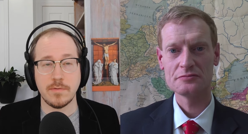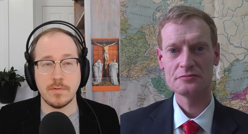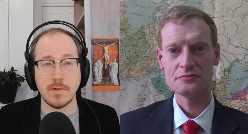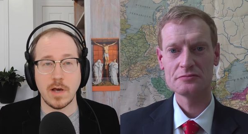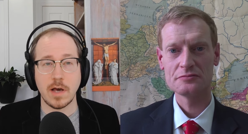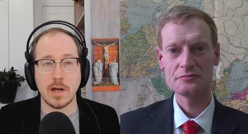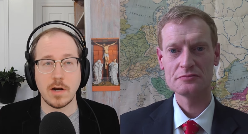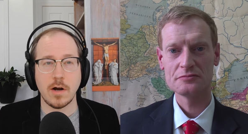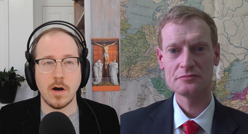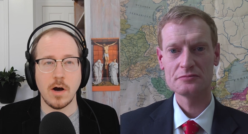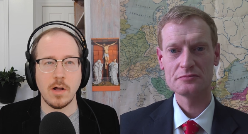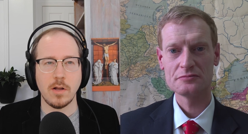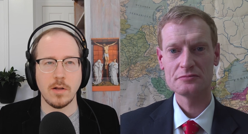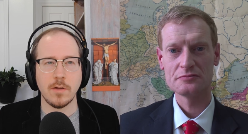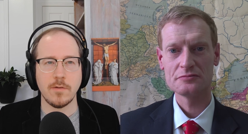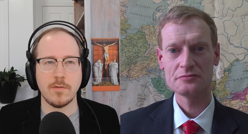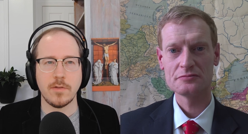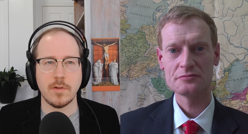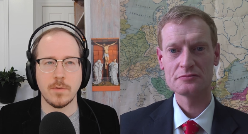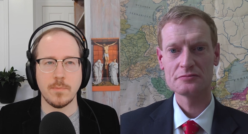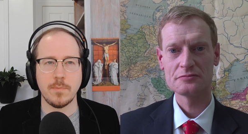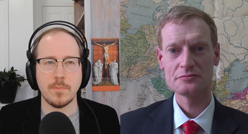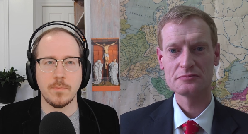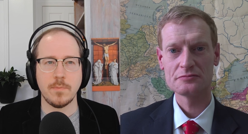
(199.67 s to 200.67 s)
Speaker 1: not all, of
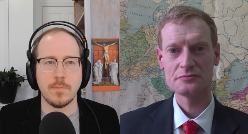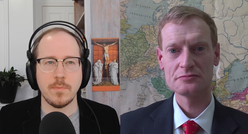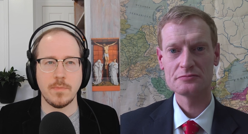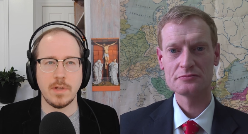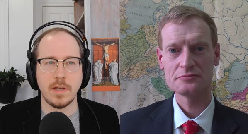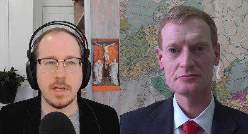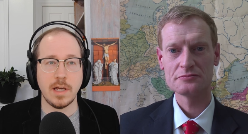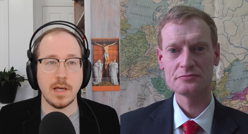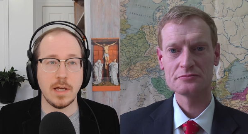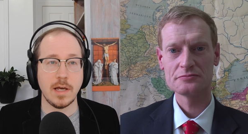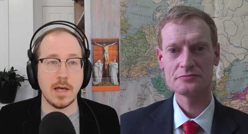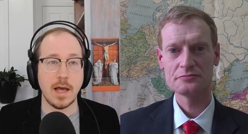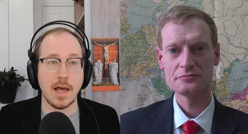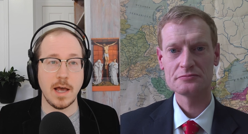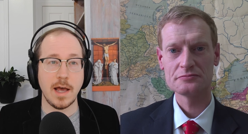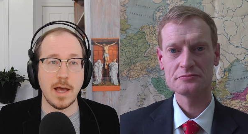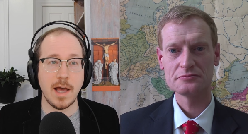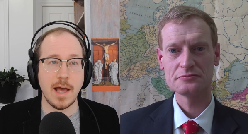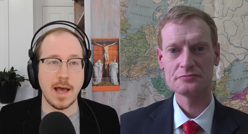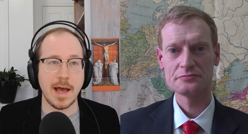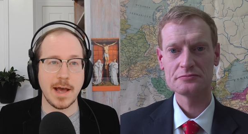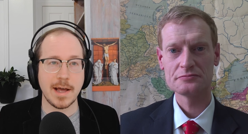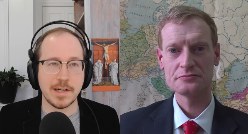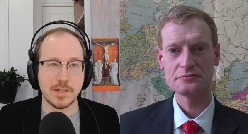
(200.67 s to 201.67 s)
the, the
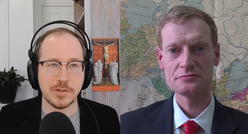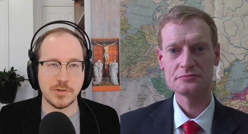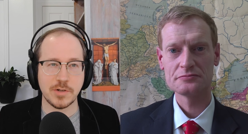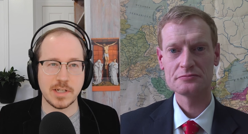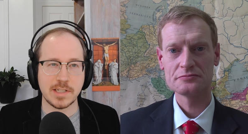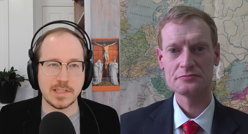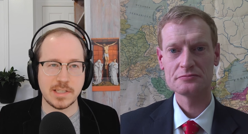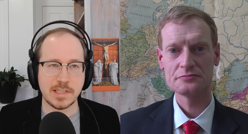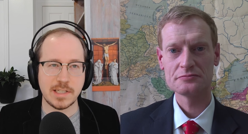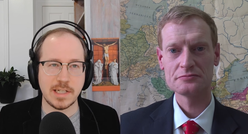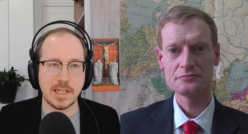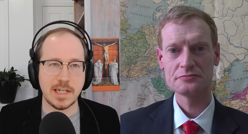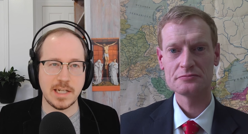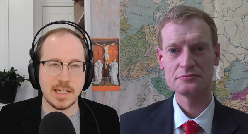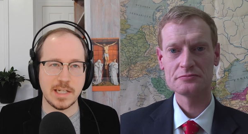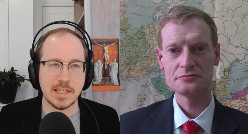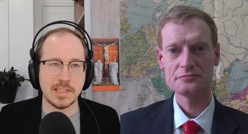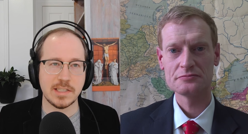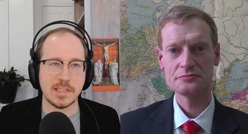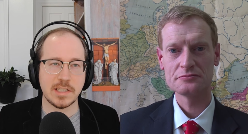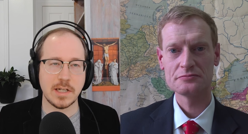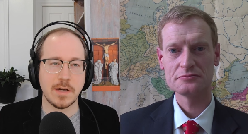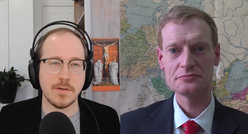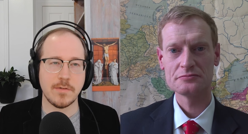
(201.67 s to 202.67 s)

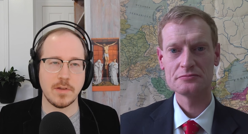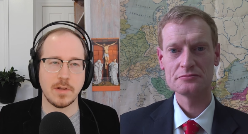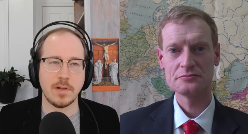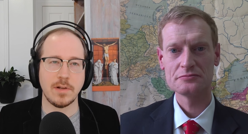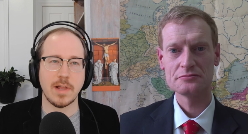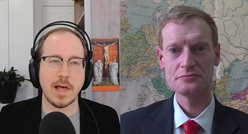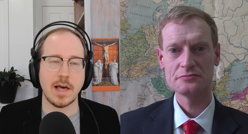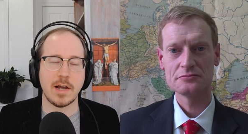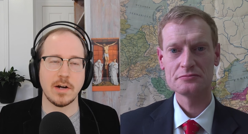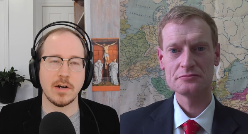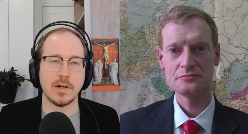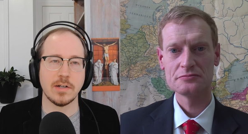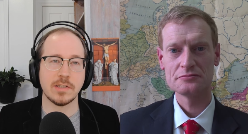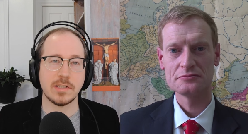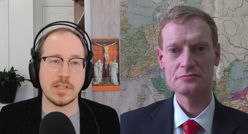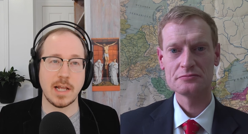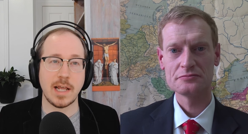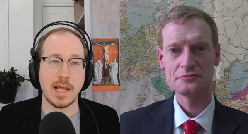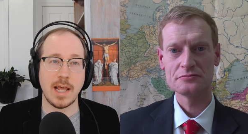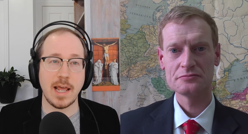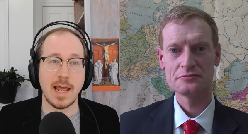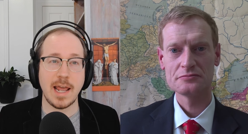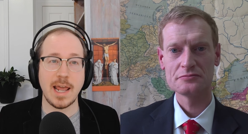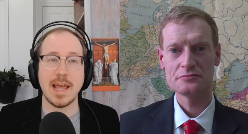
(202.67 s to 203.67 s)
addressees of the letters
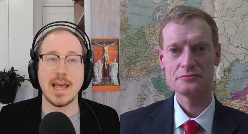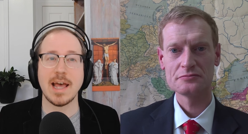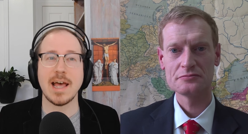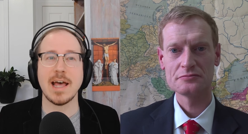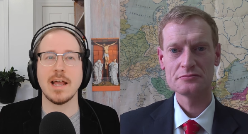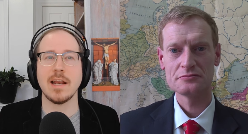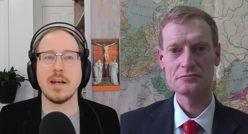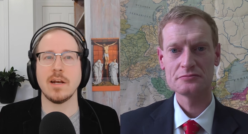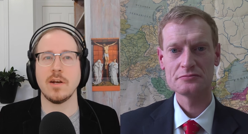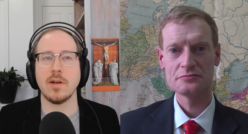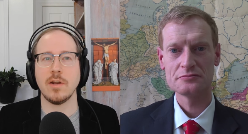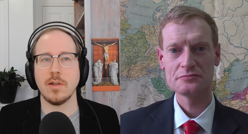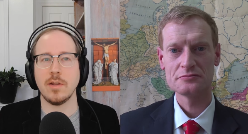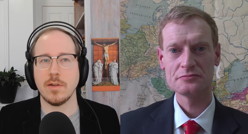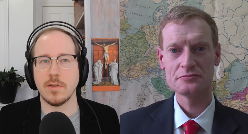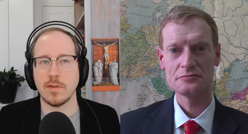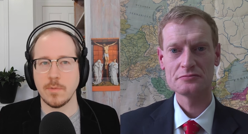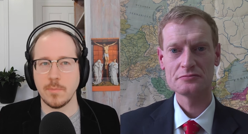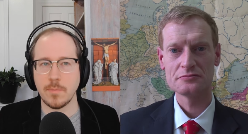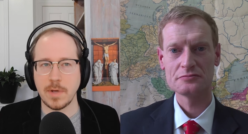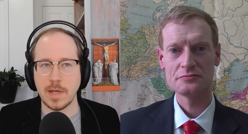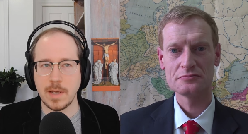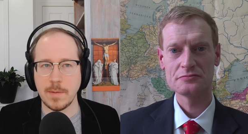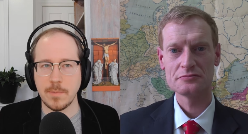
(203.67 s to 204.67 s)
and the
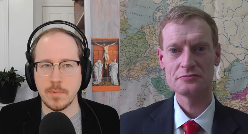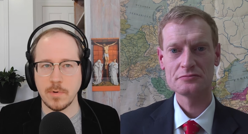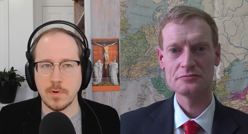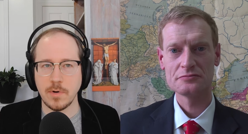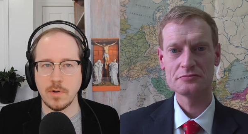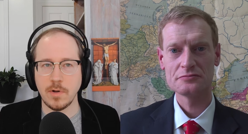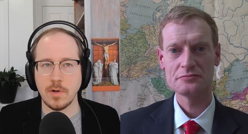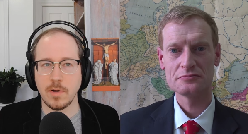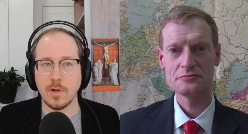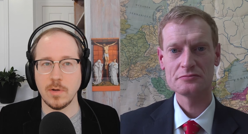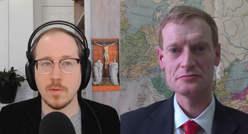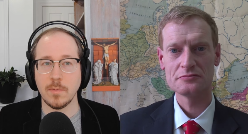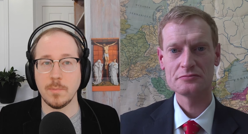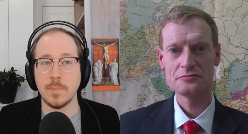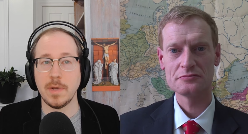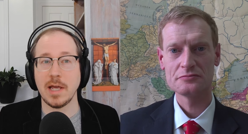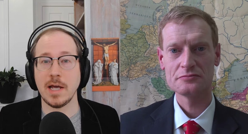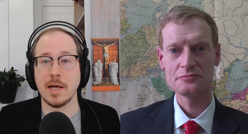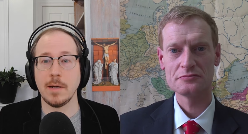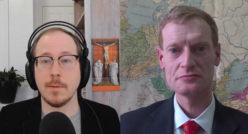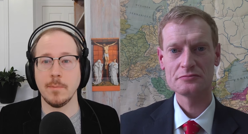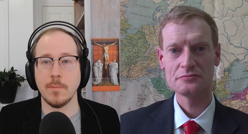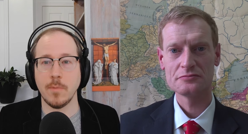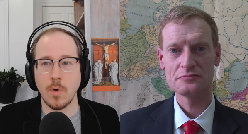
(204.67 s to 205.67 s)
people
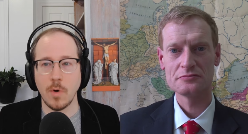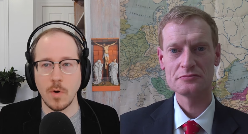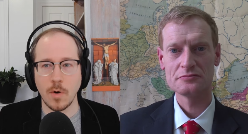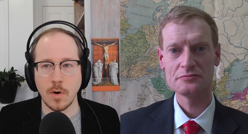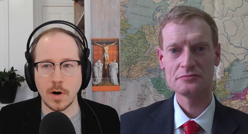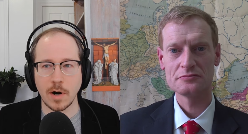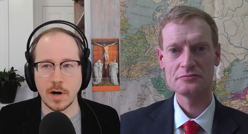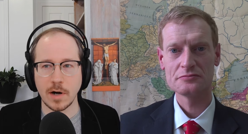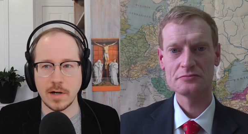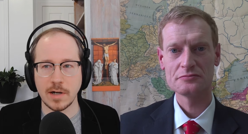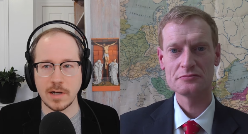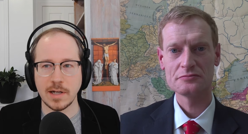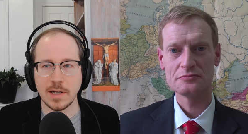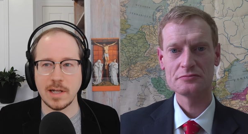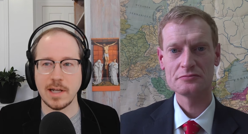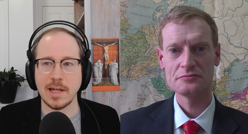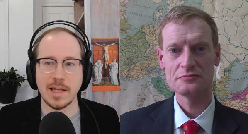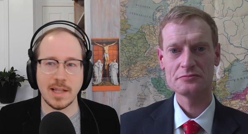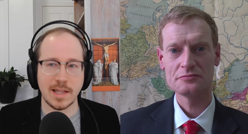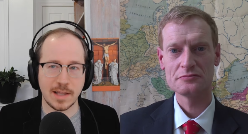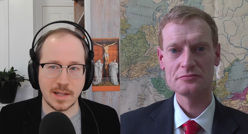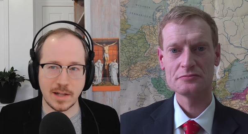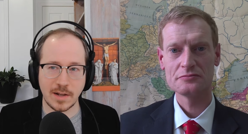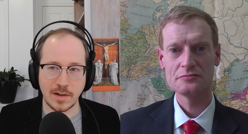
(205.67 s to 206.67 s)
being mourned
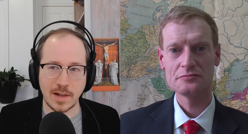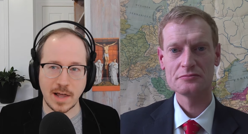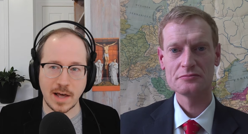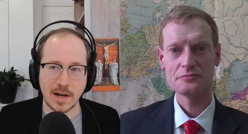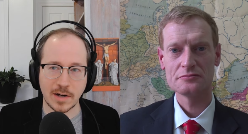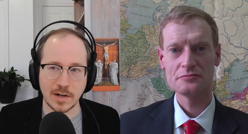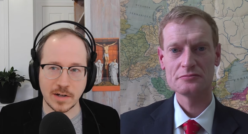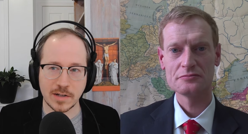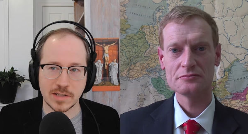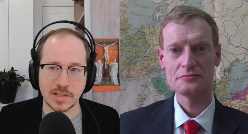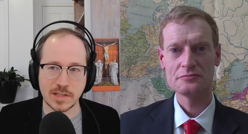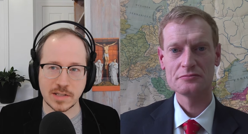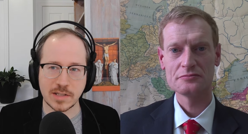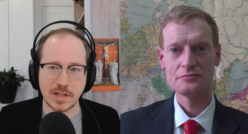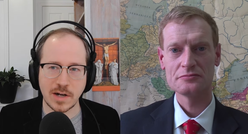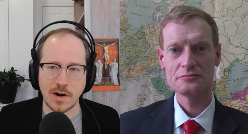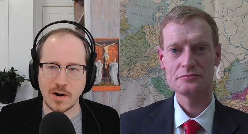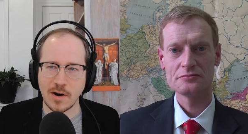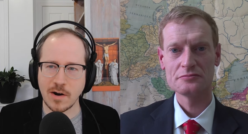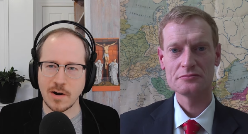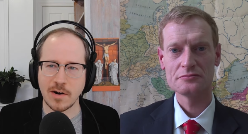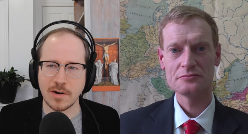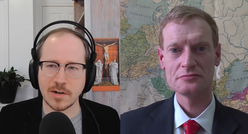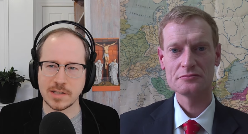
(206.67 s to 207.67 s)
in the letters
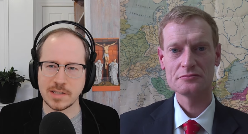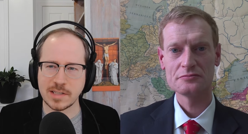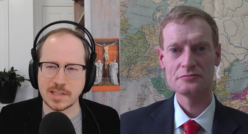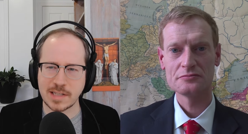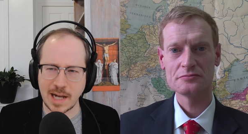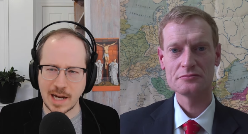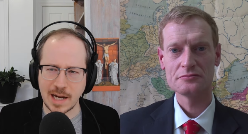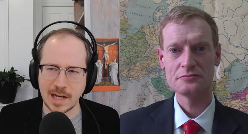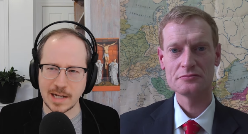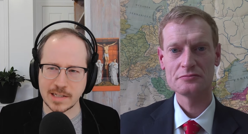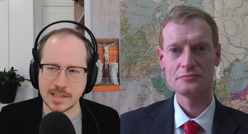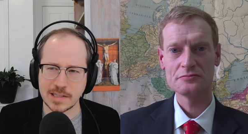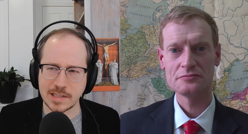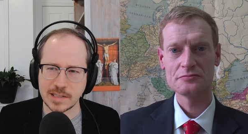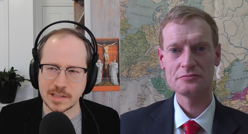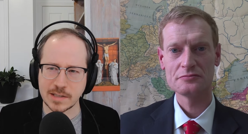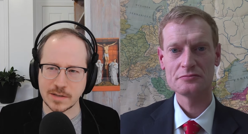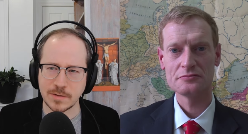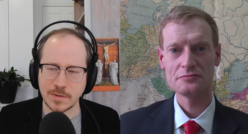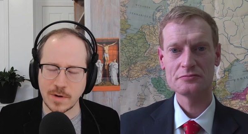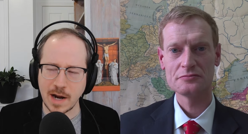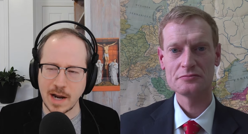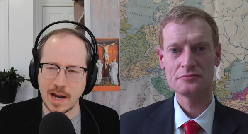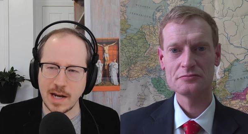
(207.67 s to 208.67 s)
are saints,
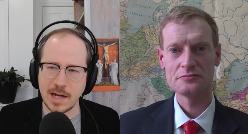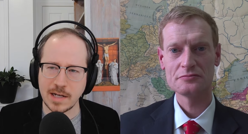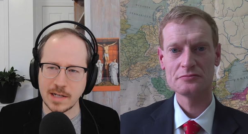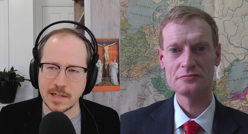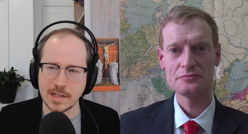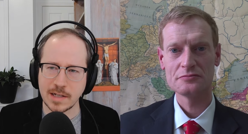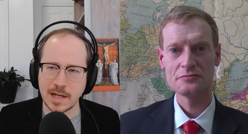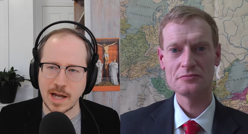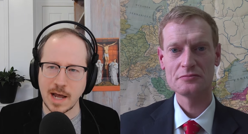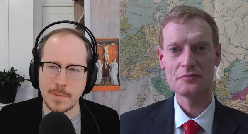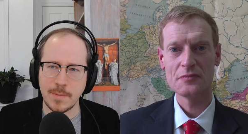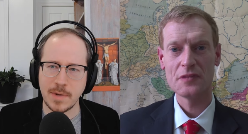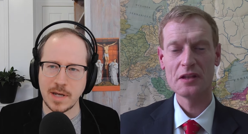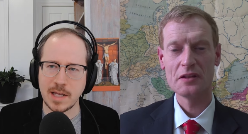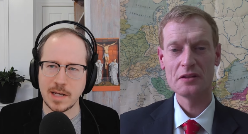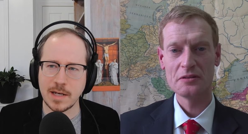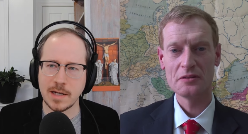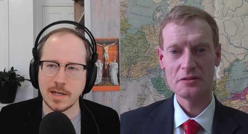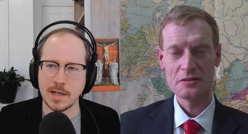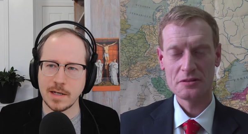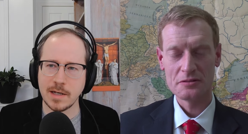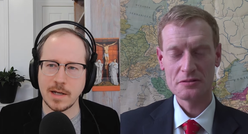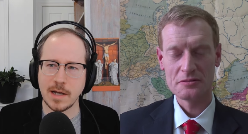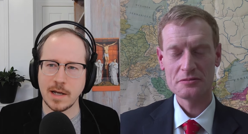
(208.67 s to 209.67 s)
right? I
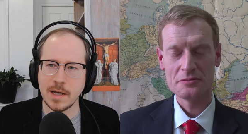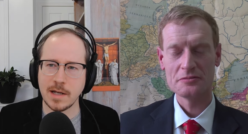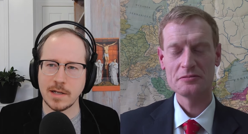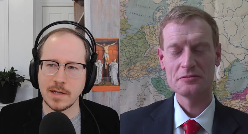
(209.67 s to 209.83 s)
mean, uh,